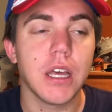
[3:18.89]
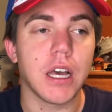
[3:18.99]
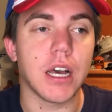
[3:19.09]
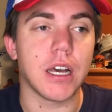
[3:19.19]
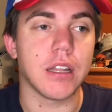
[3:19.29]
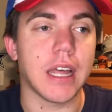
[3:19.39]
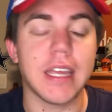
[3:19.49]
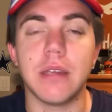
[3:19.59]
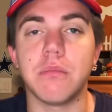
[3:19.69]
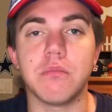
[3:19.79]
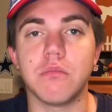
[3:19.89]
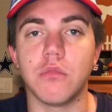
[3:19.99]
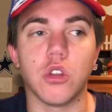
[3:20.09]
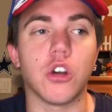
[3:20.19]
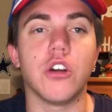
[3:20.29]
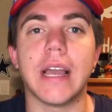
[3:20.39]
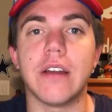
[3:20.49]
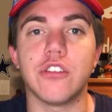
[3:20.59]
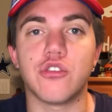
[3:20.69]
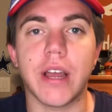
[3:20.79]
Uh, let him learn how
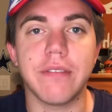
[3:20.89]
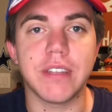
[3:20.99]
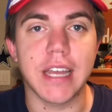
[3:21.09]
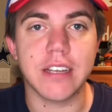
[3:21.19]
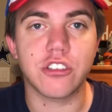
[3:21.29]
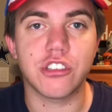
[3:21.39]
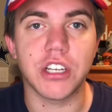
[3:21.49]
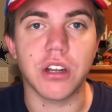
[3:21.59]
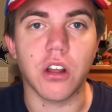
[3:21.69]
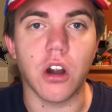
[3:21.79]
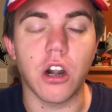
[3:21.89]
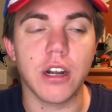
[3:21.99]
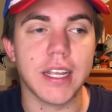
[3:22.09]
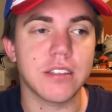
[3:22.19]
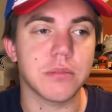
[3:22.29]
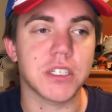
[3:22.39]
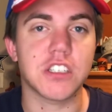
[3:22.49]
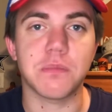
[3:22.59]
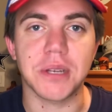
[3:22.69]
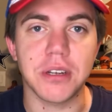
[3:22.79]
to drive the next-gen car, get some
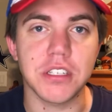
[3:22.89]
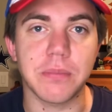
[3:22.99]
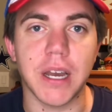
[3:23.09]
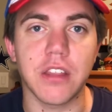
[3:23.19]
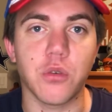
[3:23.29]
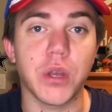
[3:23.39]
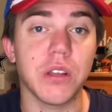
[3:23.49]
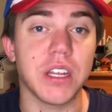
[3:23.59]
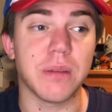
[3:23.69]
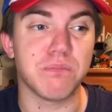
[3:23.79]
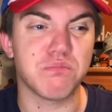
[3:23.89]
experience behind the wheel in a